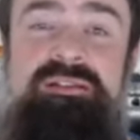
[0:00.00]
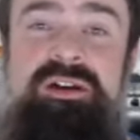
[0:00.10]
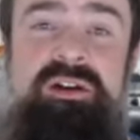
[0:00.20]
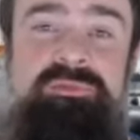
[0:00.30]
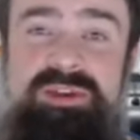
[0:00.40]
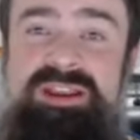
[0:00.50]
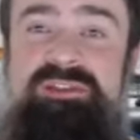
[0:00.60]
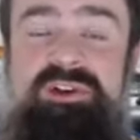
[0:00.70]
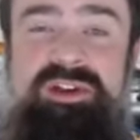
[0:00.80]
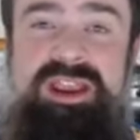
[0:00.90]
or
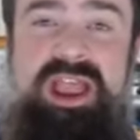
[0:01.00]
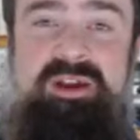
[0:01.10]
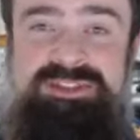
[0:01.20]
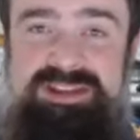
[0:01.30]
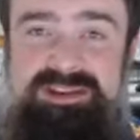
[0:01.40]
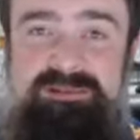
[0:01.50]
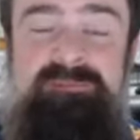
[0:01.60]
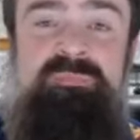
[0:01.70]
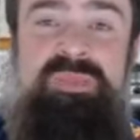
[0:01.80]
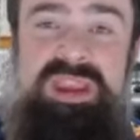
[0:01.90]
relearning how to
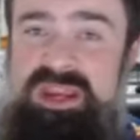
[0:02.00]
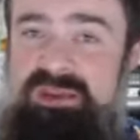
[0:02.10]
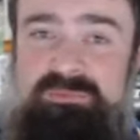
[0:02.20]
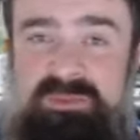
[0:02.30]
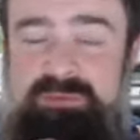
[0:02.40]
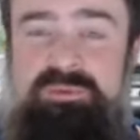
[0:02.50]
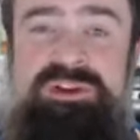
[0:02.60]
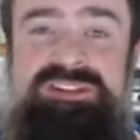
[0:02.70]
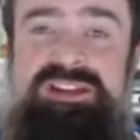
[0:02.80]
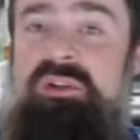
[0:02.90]
eat, feed
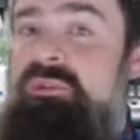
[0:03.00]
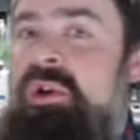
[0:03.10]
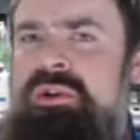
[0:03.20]
oneself,